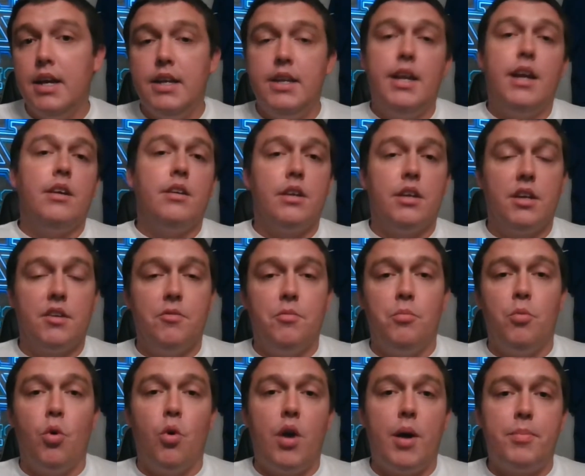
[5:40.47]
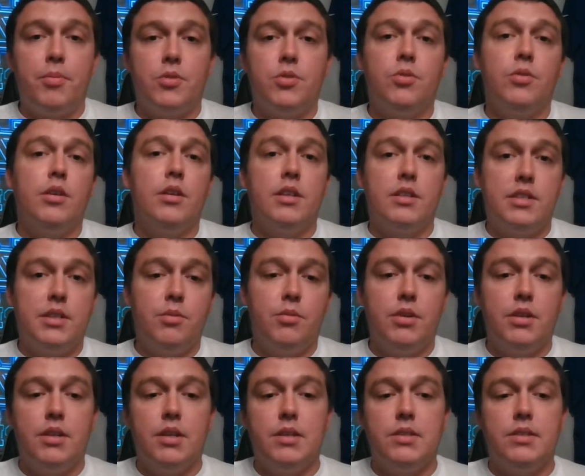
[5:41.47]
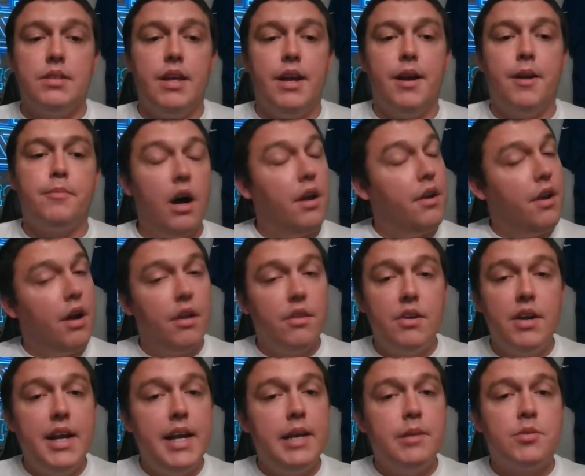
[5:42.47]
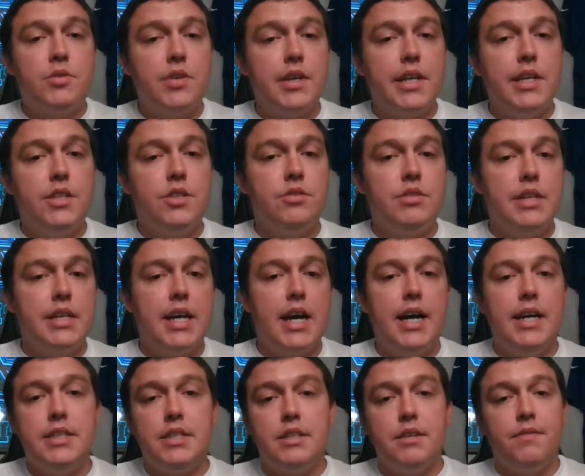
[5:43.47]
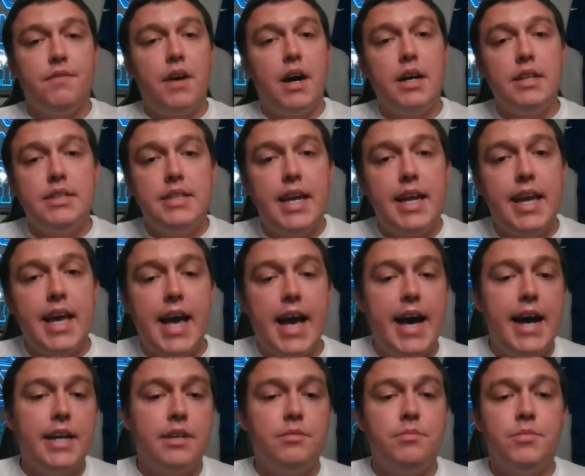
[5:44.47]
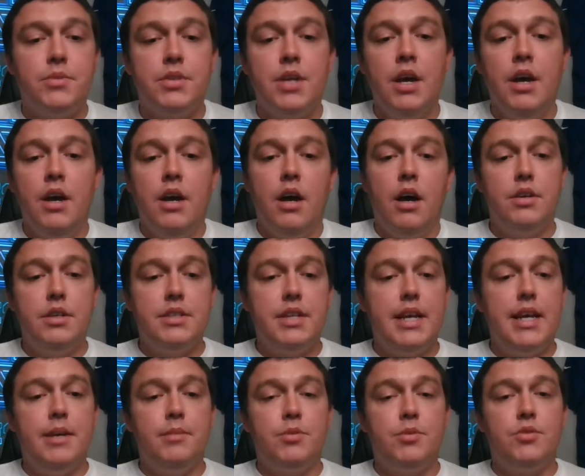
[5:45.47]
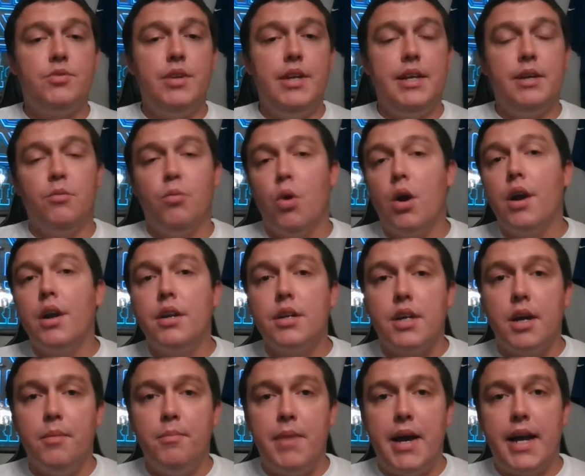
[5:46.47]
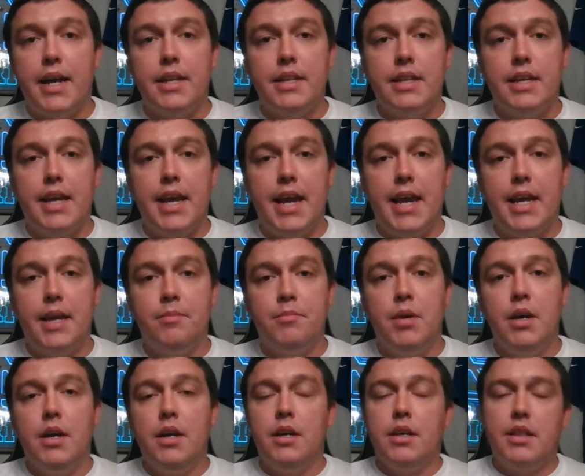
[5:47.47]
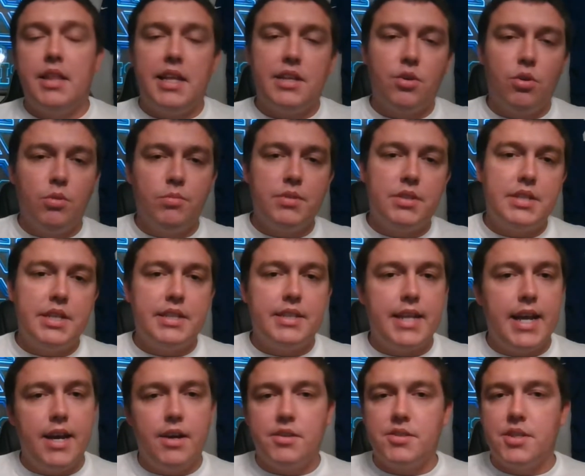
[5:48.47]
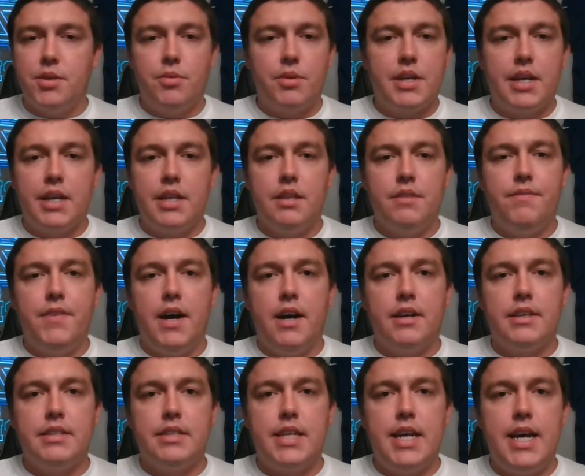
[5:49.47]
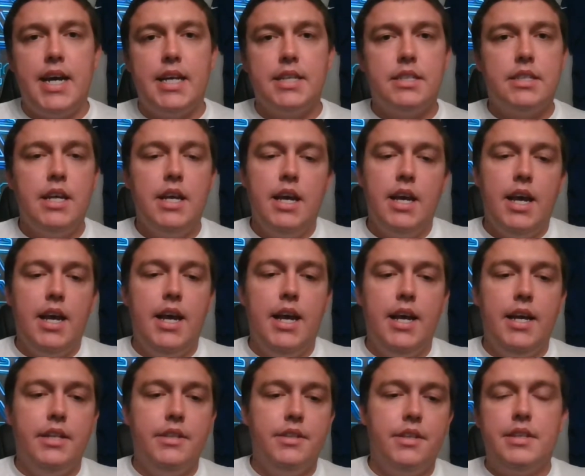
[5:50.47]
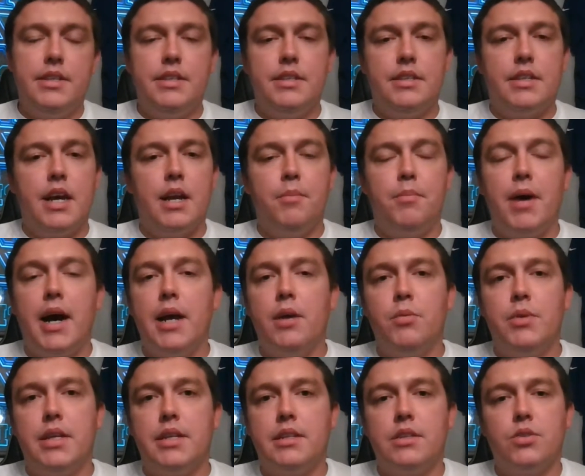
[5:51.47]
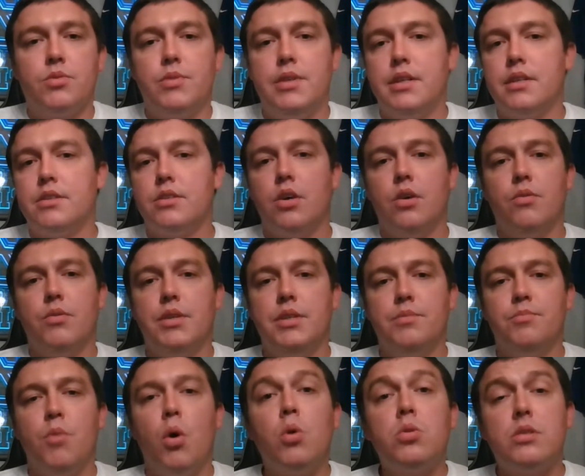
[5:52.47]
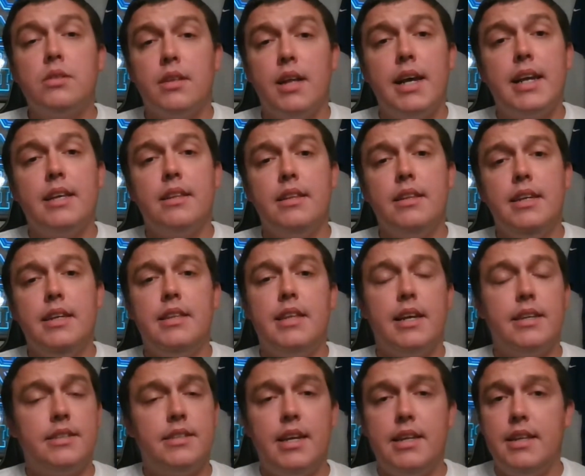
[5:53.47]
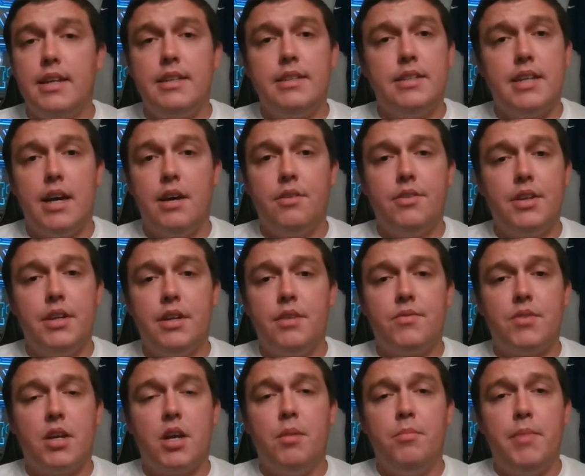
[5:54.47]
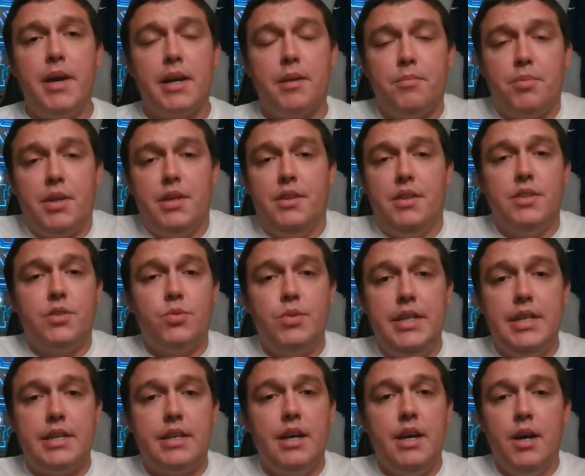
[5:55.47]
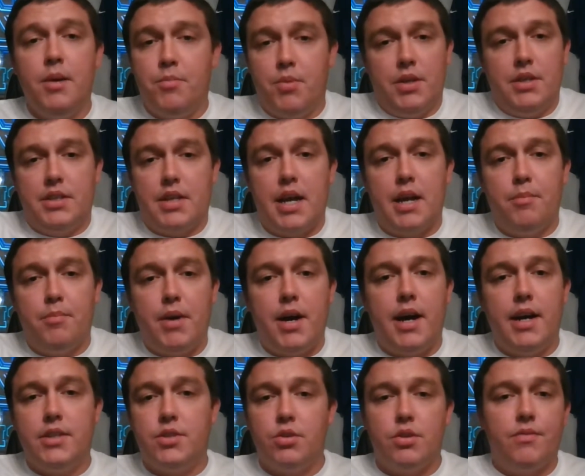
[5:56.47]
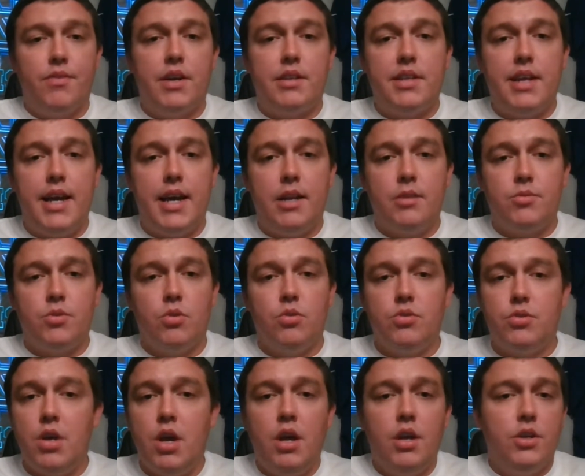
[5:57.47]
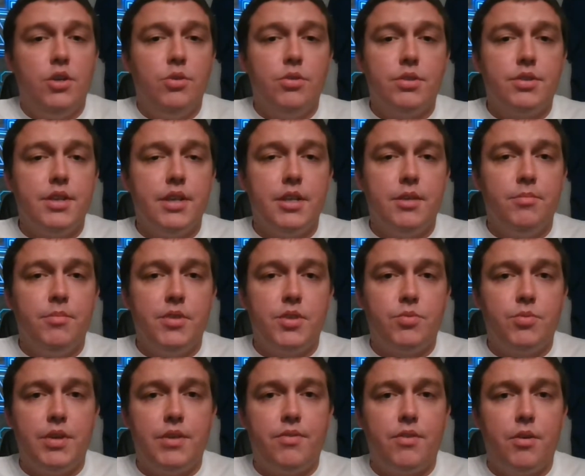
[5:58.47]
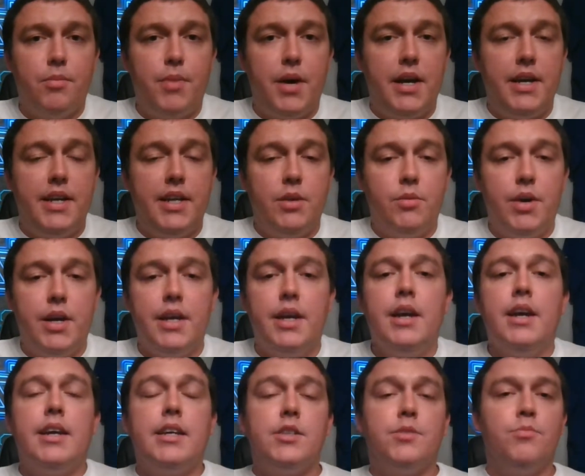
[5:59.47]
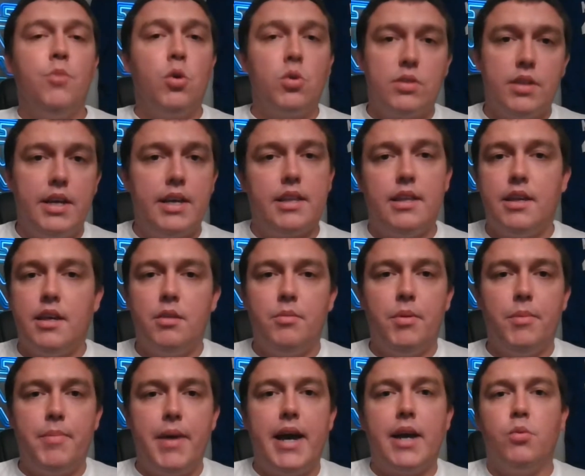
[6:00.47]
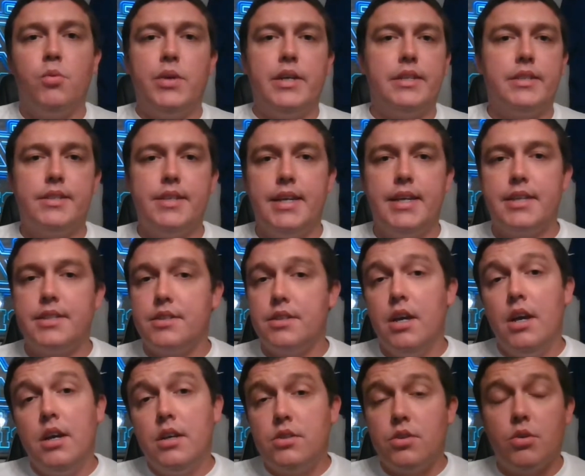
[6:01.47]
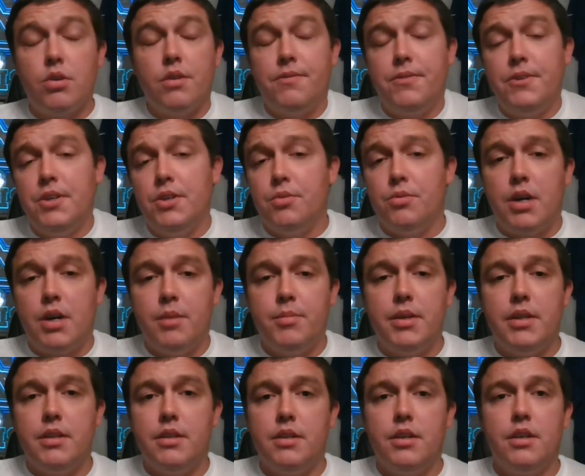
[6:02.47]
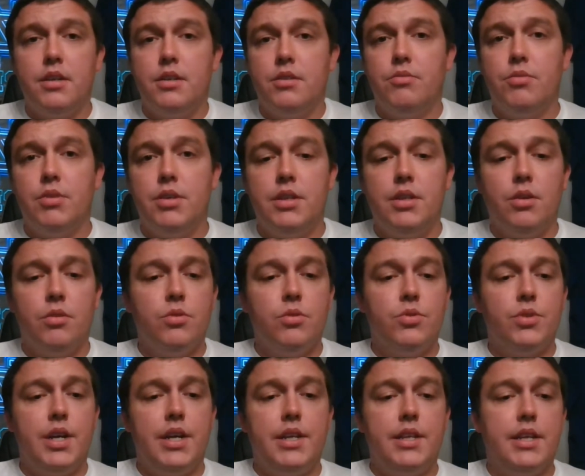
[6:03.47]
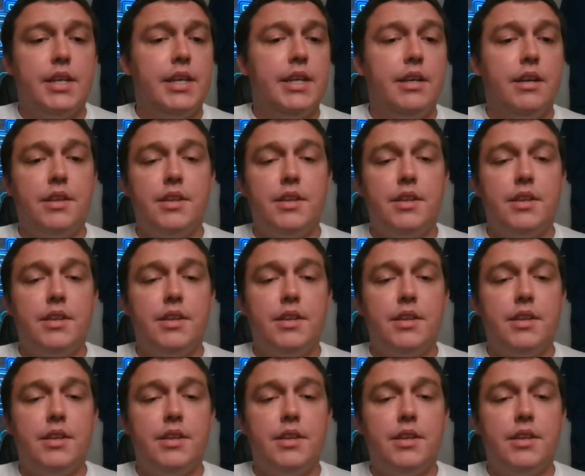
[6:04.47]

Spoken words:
Now you're going to give him more opportunity. Let's see what he does there. Another hamstring injury, guys. Davante Adams hurt his hamstring, wanted to come back in the game. They told him to sit down because they were kicking the Falcons' ass, and he's got a bye week this week. So he's most likely, they say that he's healthy enough to come back and play this week, but he's got a bye. So Davante Adams owners, you were sitting him this week for a bye anyway. He's most likely going to be back week 6. So good for you. I mean, you really don't lose anything here.